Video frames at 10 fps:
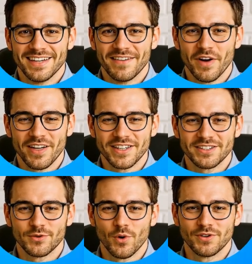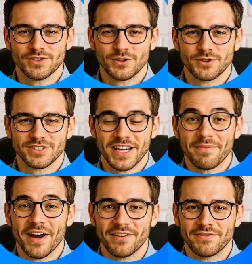If it ever doesn't work for you,
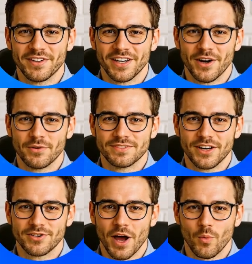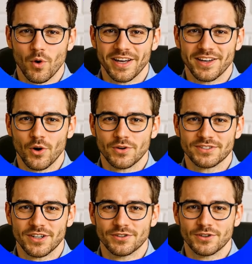check my other videos. I drop working
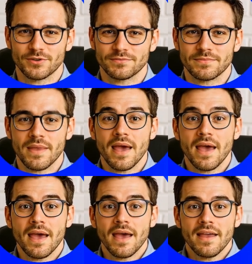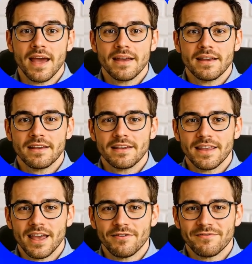codes there too. Then
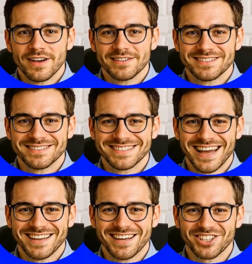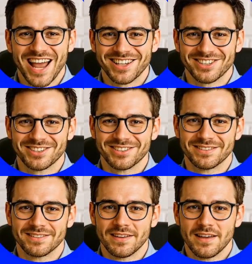the interface slightly
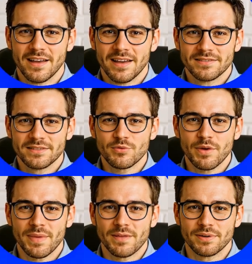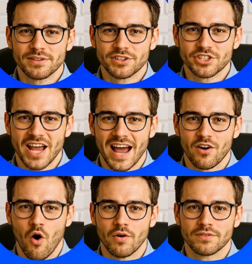changes. This is what people in the
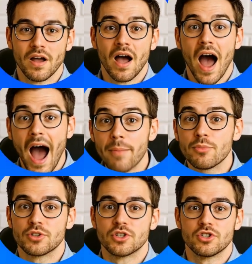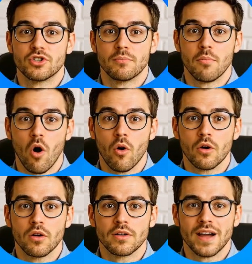chat called high precision
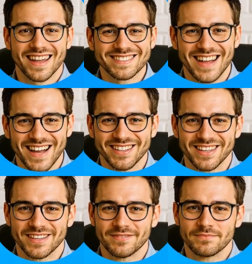mode. Let's test it.